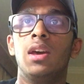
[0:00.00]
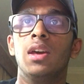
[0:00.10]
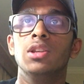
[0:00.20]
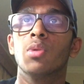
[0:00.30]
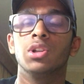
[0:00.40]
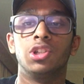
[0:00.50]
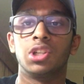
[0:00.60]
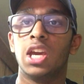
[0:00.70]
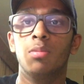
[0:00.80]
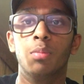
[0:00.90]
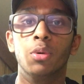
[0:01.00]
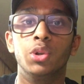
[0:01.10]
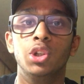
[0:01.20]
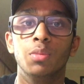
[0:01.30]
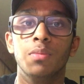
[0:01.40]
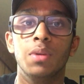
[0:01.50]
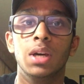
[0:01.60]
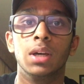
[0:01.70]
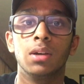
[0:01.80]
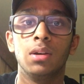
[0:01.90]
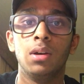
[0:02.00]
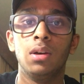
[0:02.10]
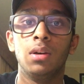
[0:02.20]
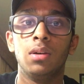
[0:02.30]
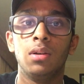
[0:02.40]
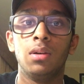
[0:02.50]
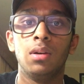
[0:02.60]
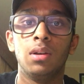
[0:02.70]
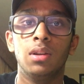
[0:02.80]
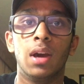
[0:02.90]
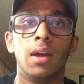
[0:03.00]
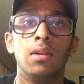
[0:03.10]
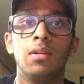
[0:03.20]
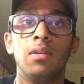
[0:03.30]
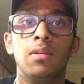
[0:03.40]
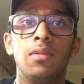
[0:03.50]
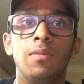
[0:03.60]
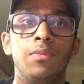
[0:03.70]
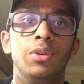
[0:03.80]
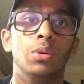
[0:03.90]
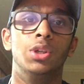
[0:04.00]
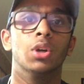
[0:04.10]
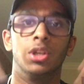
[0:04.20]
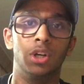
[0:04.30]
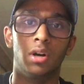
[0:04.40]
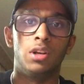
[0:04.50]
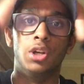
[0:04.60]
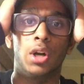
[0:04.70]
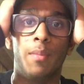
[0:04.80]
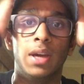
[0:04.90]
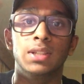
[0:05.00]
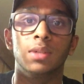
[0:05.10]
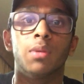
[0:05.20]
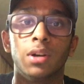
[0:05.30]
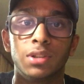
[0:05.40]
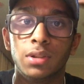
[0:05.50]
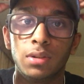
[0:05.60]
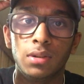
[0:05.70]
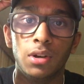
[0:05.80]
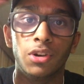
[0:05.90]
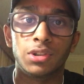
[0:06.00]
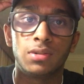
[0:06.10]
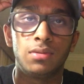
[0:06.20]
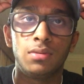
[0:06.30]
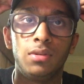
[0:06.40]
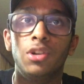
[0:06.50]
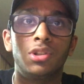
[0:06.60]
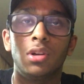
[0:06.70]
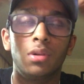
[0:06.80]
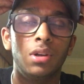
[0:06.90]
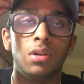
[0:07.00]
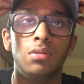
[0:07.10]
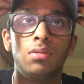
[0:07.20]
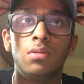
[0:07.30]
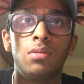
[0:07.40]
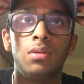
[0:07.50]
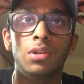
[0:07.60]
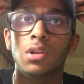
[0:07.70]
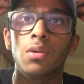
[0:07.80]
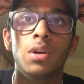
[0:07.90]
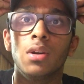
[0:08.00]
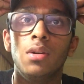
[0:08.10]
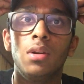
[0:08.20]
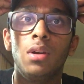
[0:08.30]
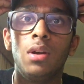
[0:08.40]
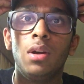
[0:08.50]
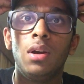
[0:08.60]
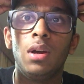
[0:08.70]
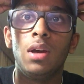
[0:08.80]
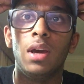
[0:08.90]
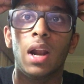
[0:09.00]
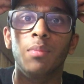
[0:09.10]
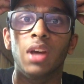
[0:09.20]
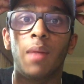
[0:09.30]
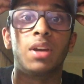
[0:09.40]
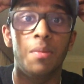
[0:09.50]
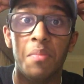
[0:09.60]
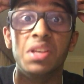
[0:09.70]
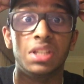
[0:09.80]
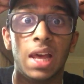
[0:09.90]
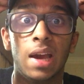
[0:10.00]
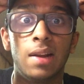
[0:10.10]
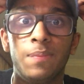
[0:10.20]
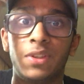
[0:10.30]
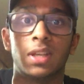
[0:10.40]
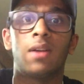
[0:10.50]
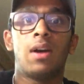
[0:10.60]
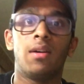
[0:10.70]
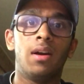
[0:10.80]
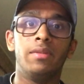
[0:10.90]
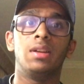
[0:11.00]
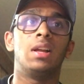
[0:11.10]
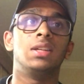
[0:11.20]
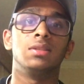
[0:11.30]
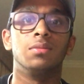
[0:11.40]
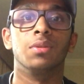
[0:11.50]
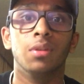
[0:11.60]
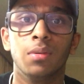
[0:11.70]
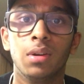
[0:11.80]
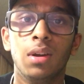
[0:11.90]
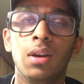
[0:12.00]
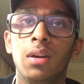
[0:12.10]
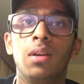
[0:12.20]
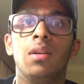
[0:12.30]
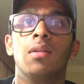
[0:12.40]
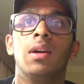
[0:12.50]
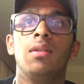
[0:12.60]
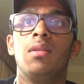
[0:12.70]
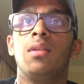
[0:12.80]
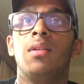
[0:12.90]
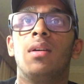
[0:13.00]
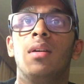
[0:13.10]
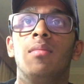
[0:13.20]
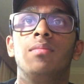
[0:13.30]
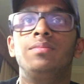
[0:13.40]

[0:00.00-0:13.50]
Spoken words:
And you are such a capable human being that, dude, you're an amazing person. You're just so good. You're so good. And I'm gonna miss that because I don't have any classes with you, right? I'm